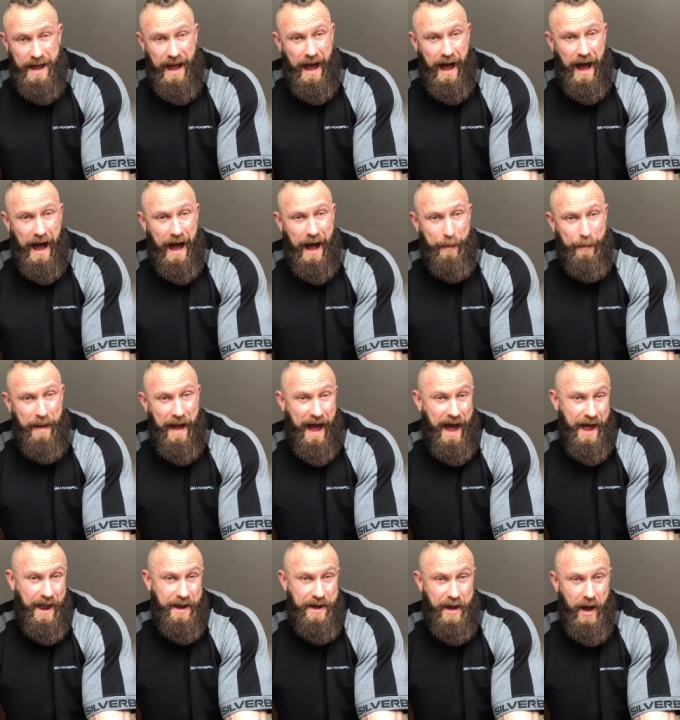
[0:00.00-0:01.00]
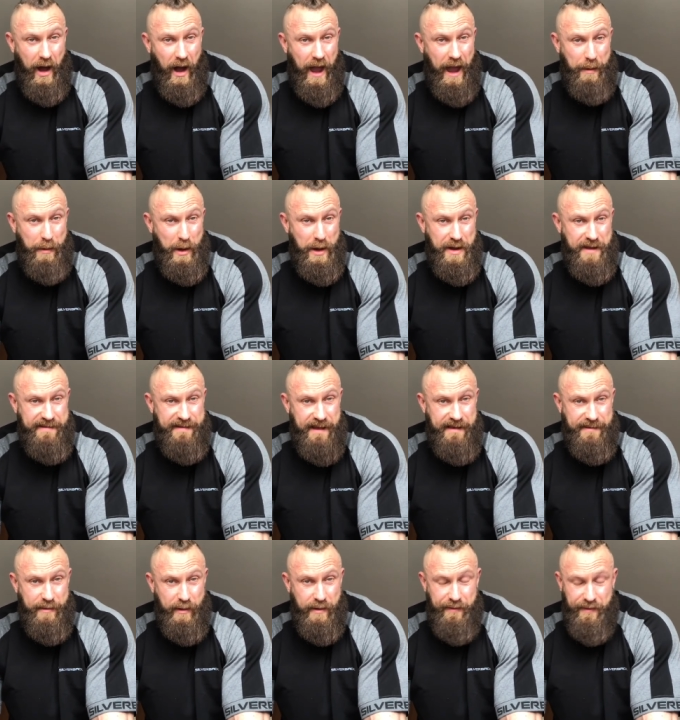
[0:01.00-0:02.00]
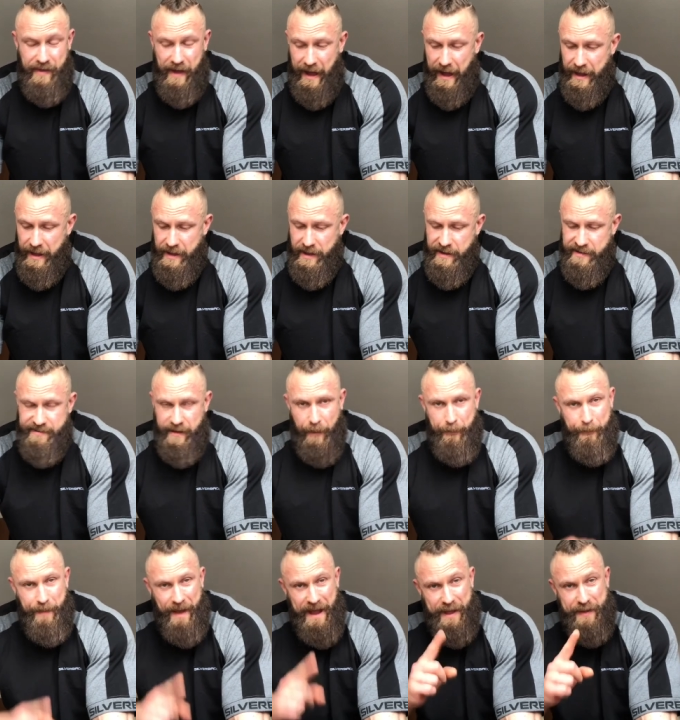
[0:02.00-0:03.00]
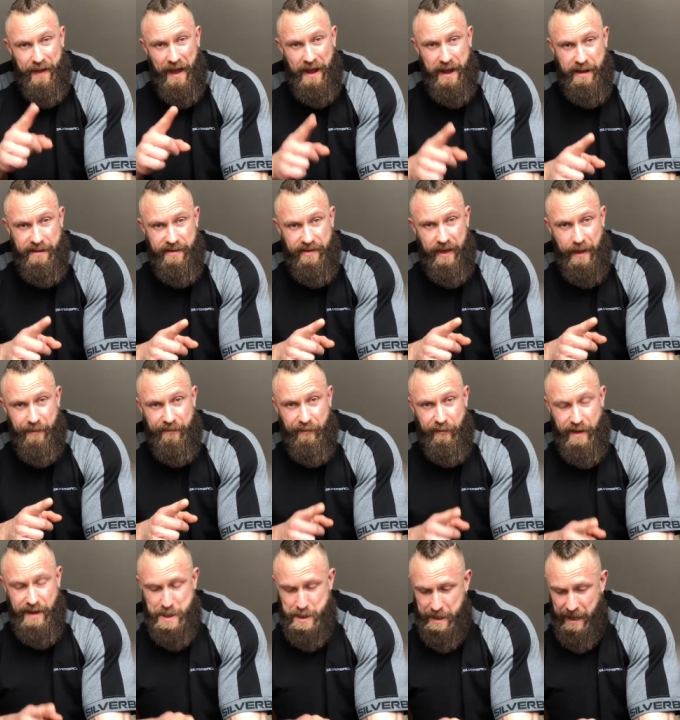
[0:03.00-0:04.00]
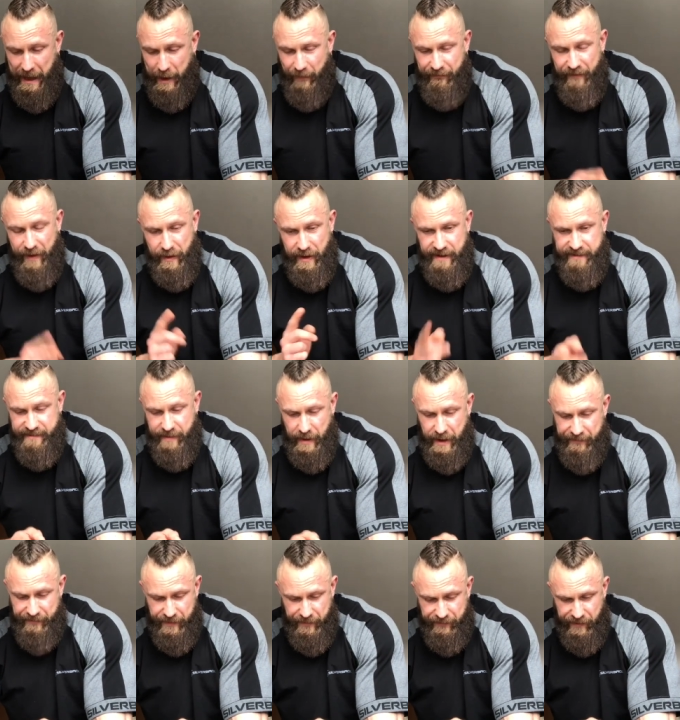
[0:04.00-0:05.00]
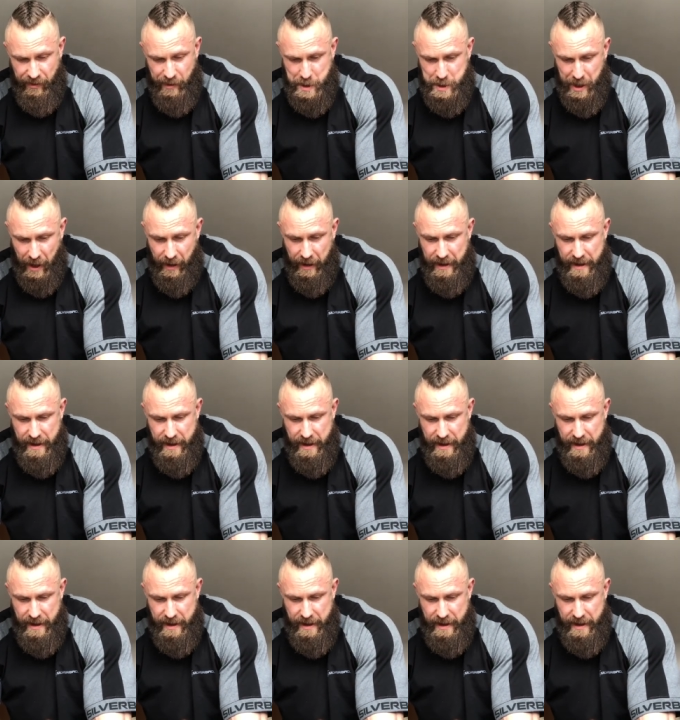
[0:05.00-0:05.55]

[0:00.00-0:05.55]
Um, and I am not gonna say sorry for that. So a big thank you to them for reaching out. very excited for the future.